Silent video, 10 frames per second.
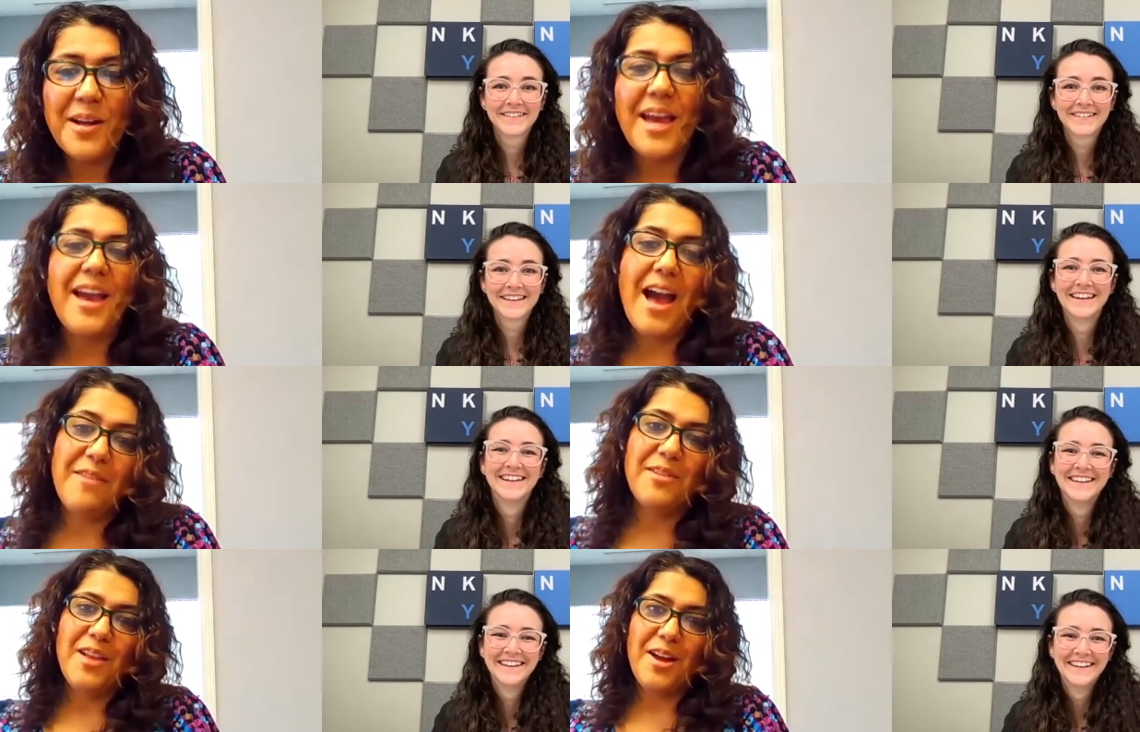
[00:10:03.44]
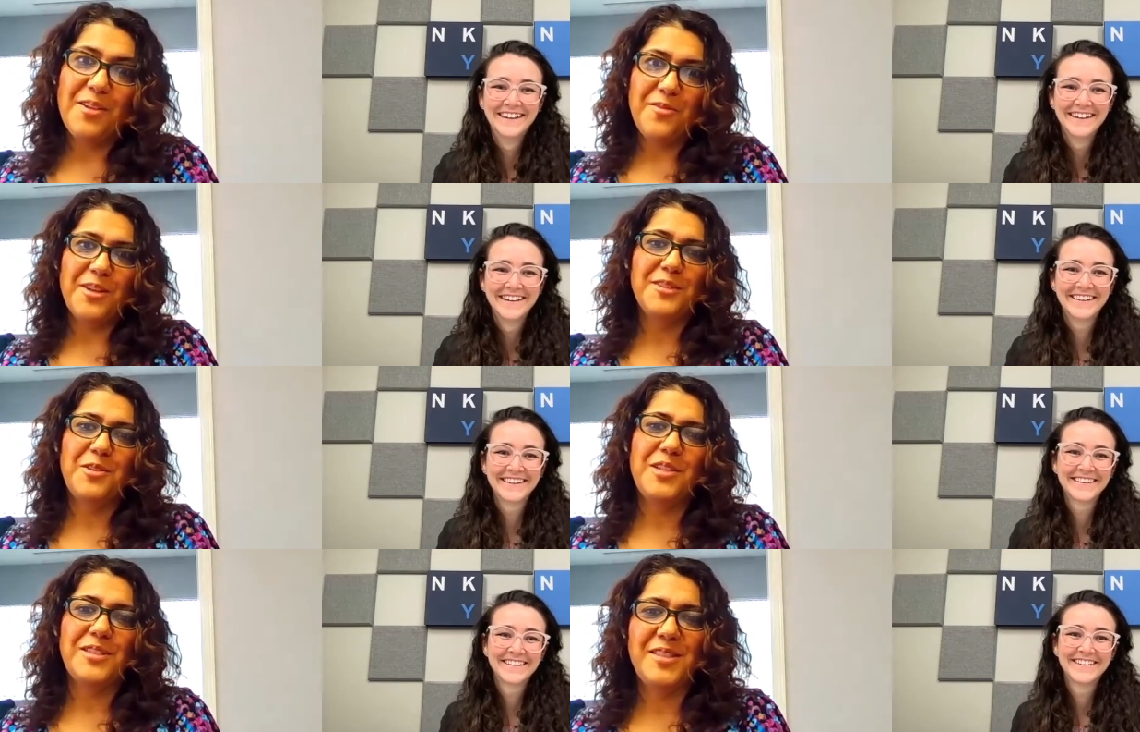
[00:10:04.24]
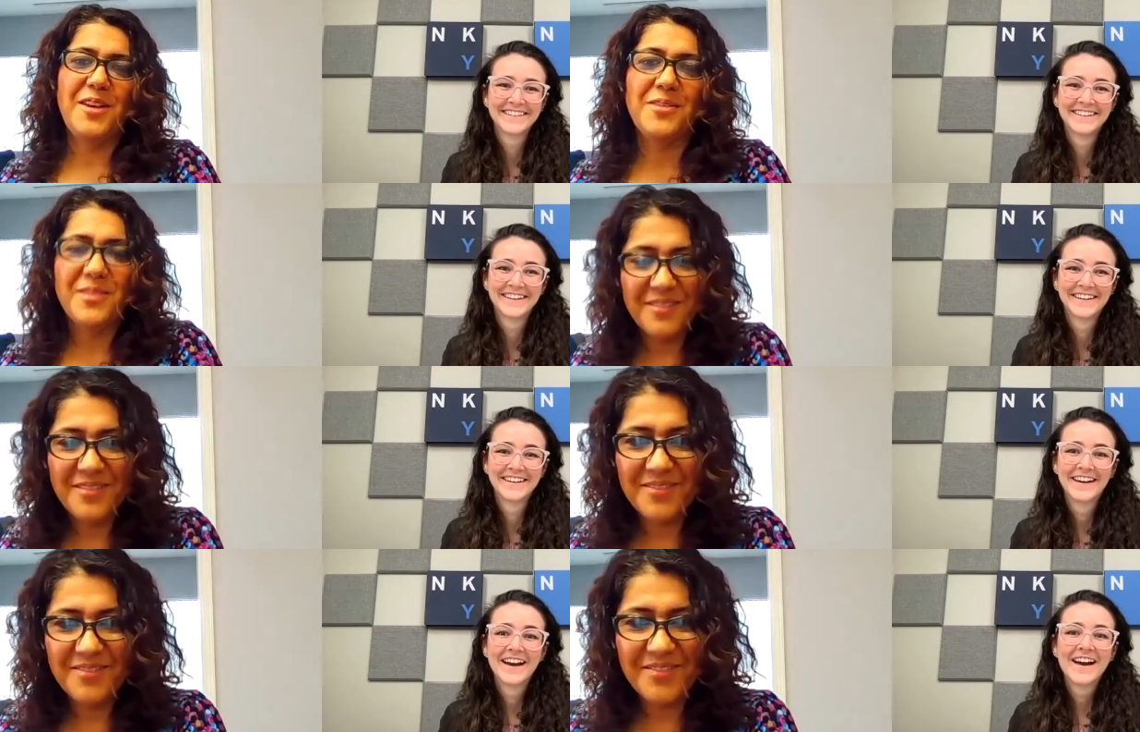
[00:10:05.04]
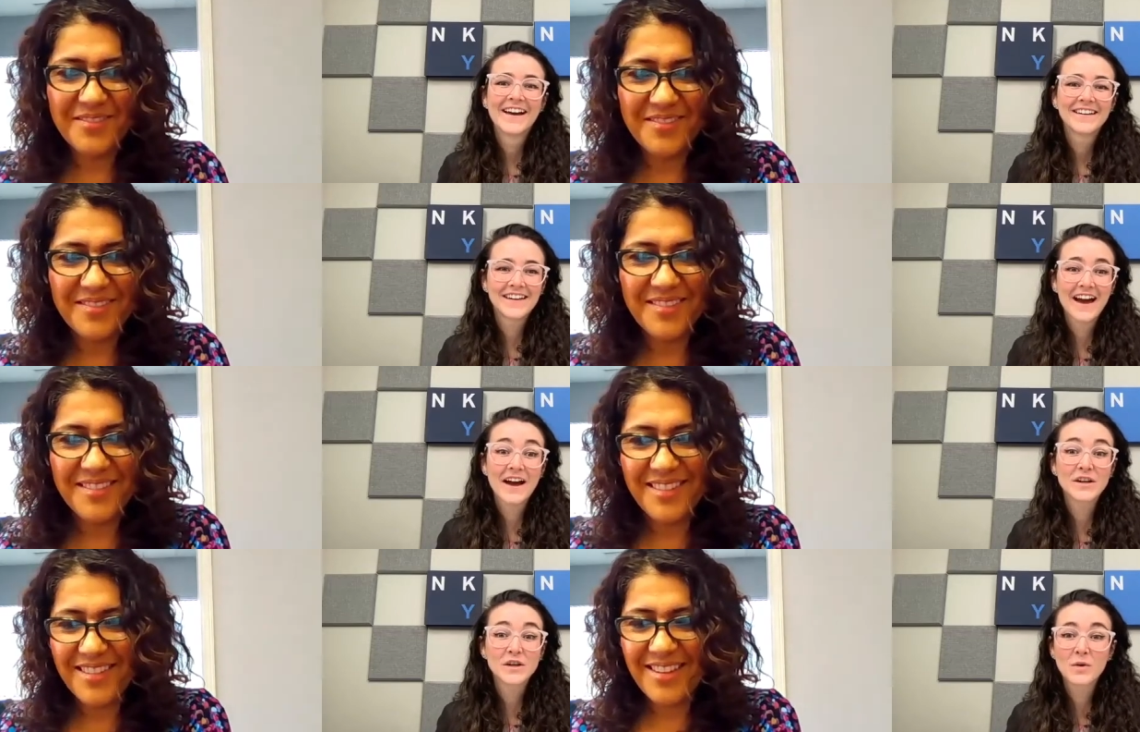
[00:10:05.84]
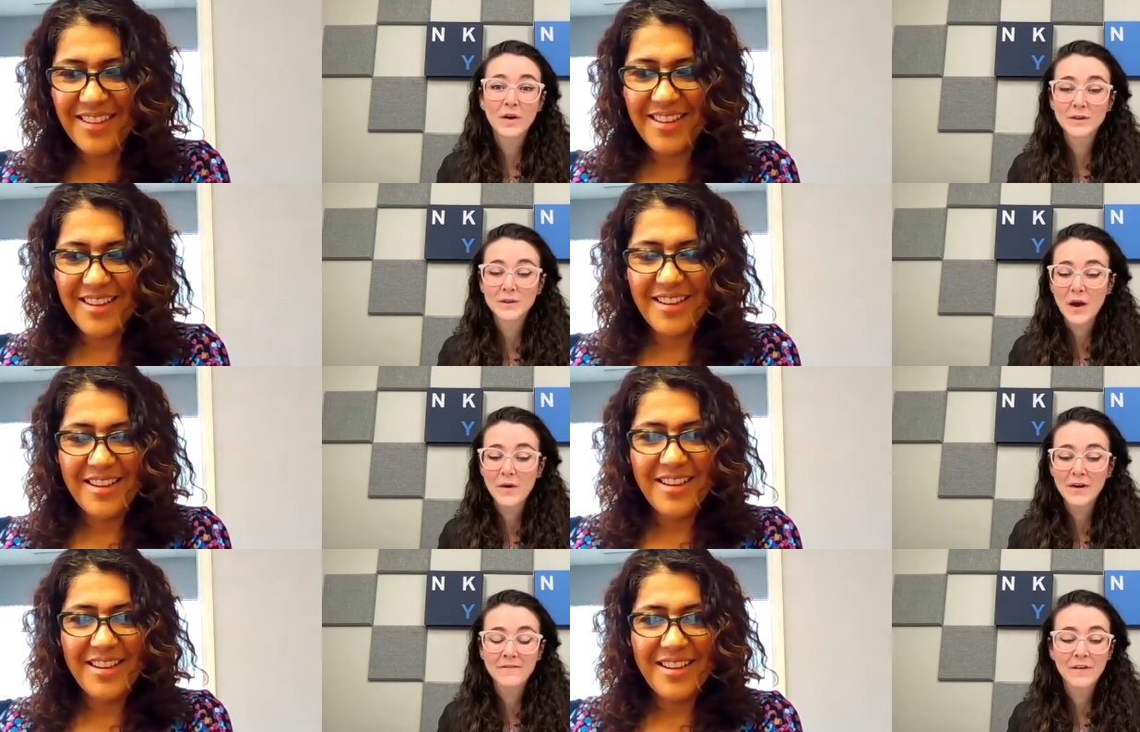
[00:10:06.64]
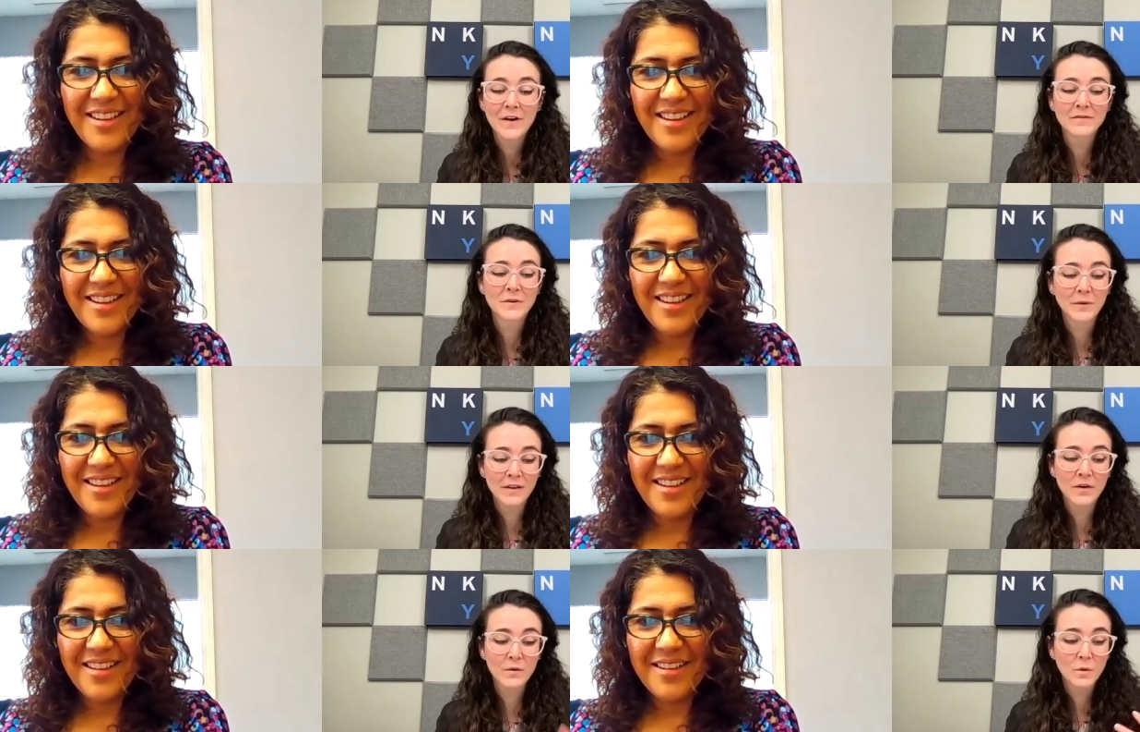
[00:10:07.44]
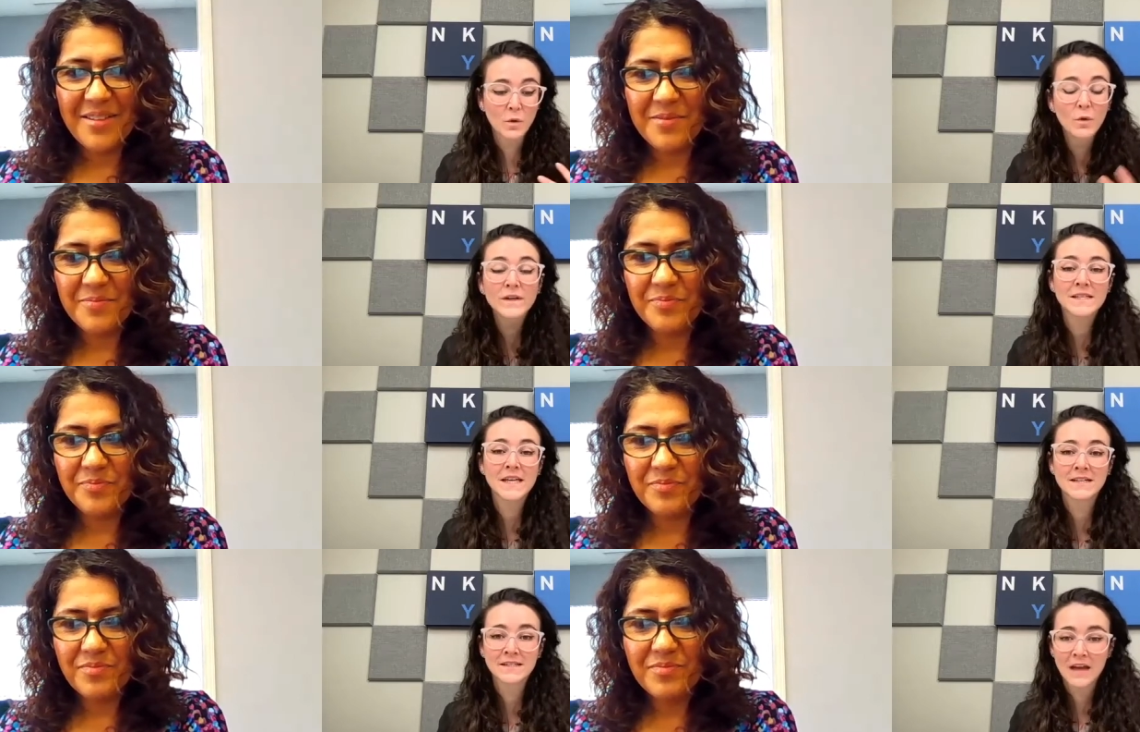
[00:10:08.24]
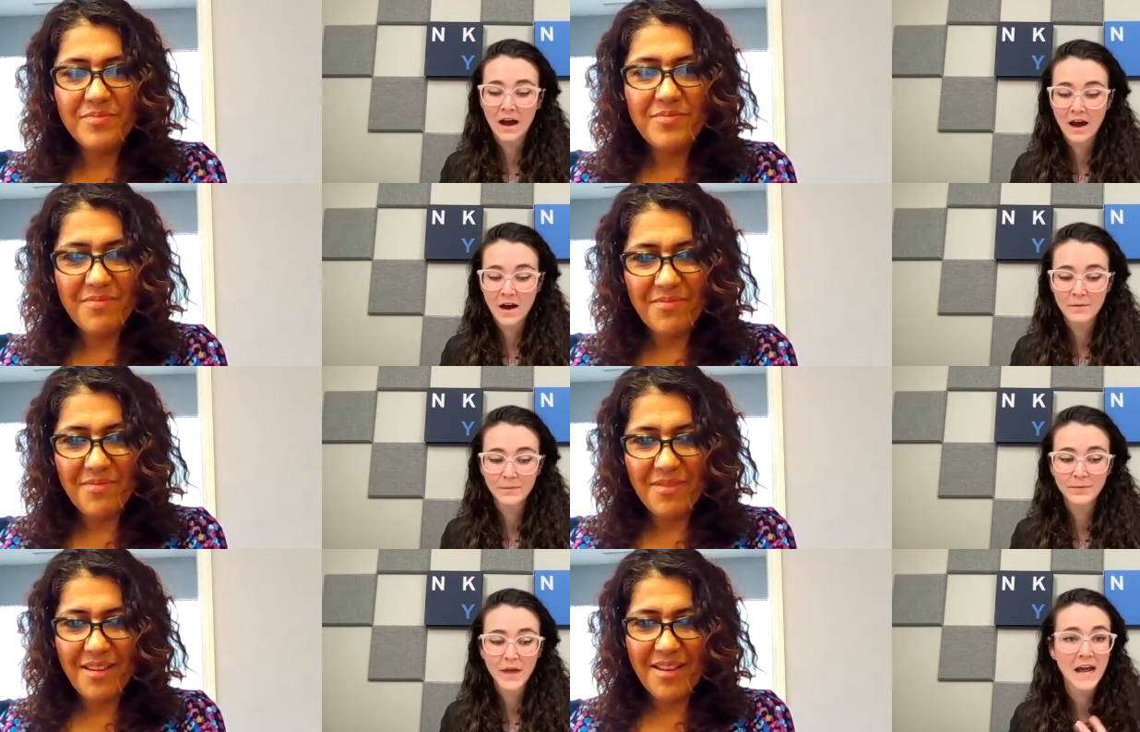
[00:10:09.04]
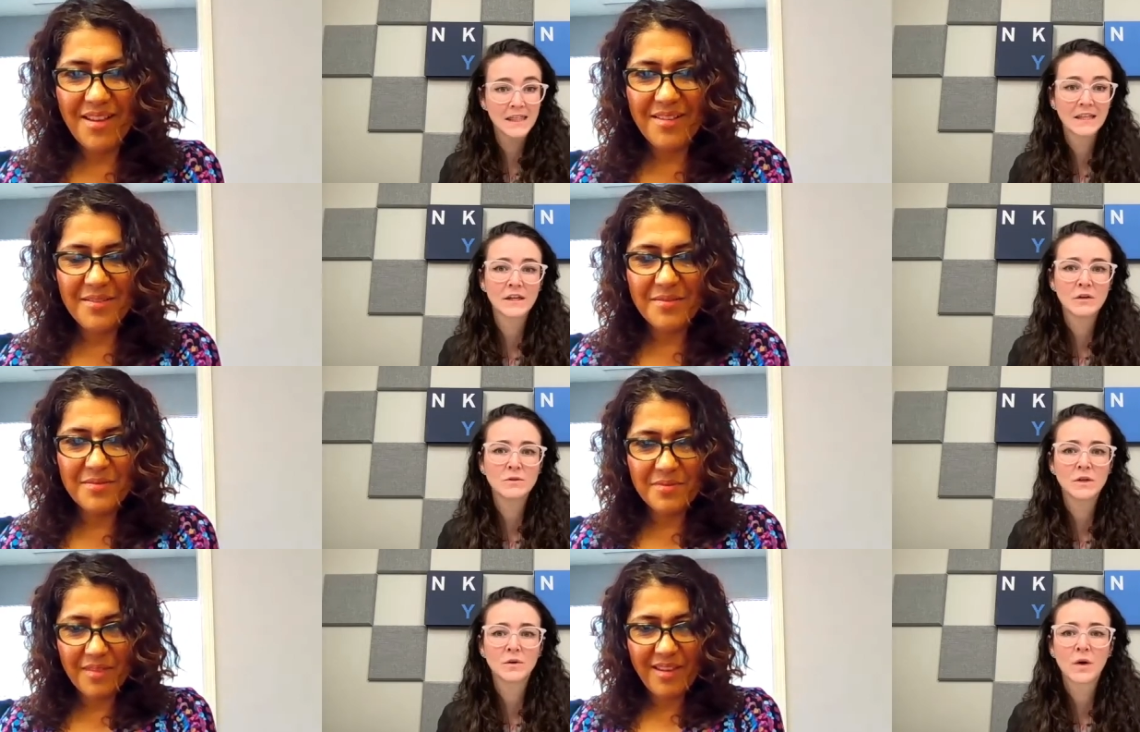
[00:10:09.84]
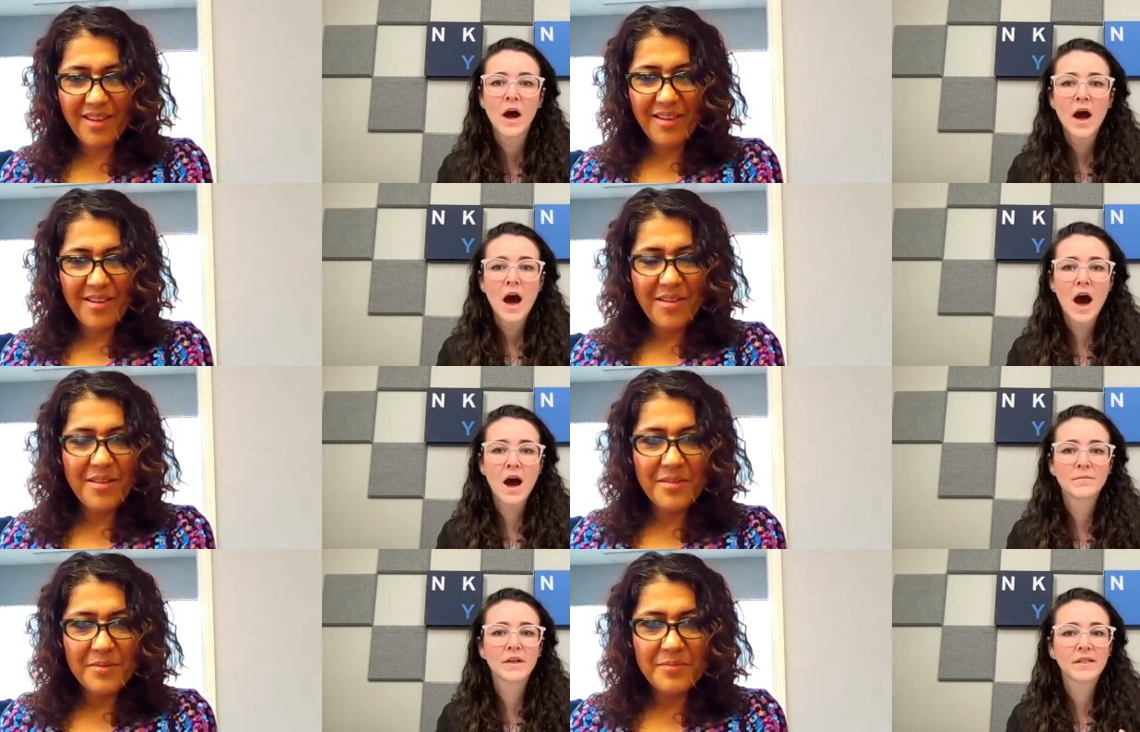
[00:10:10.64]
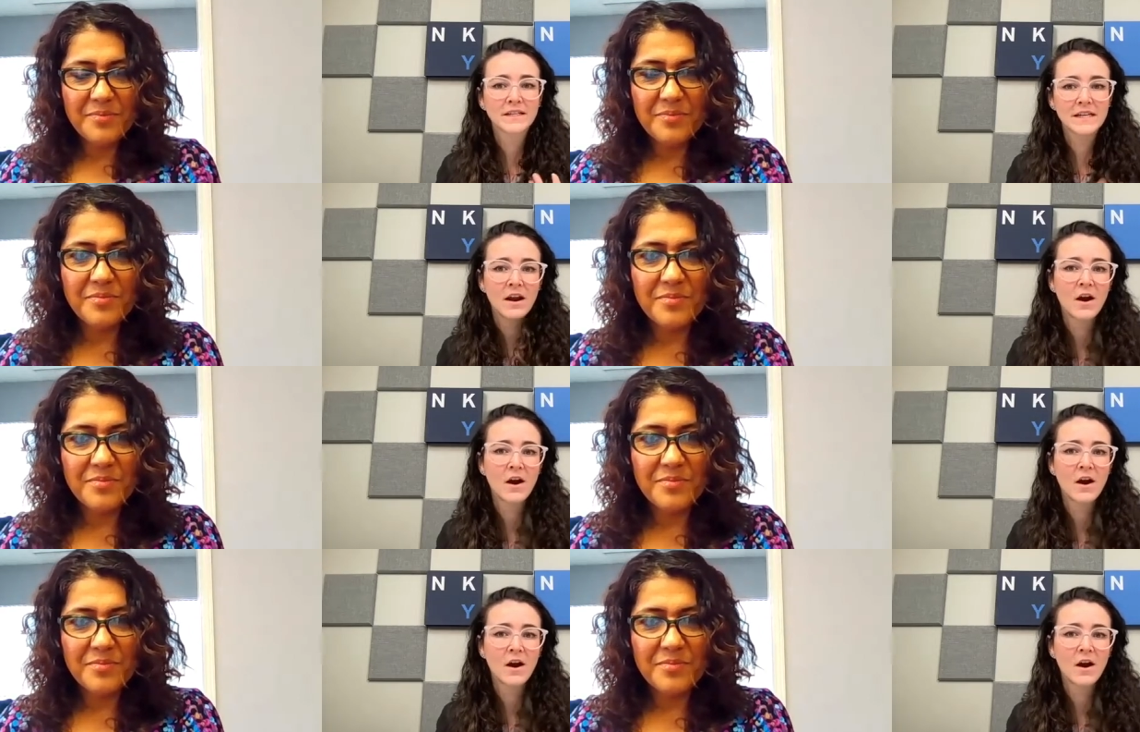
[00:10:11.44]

Speaker 1: i have a lot of fun doing so
Speaker 2: yeah, you are so involved. One of the coolest things um, that I think that you do, um, the Latina